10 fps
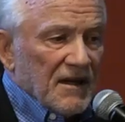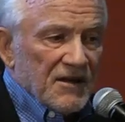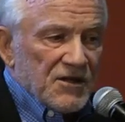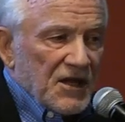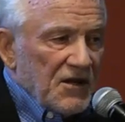
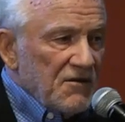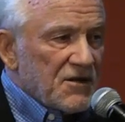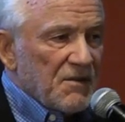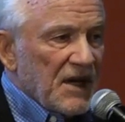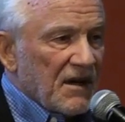There's a
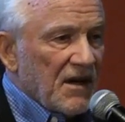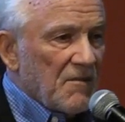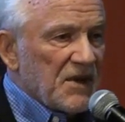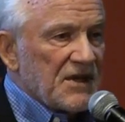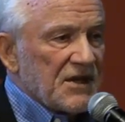huge amount of
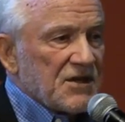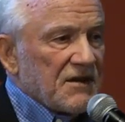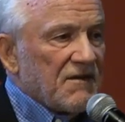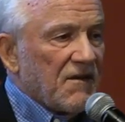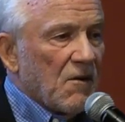
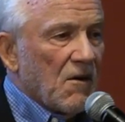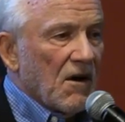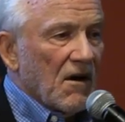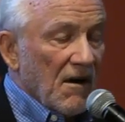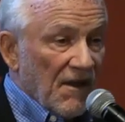competition
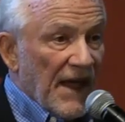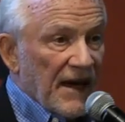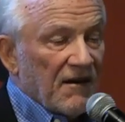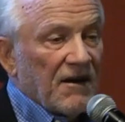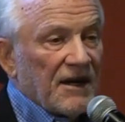for
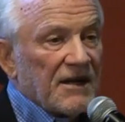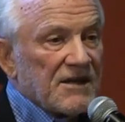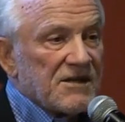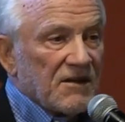that audience,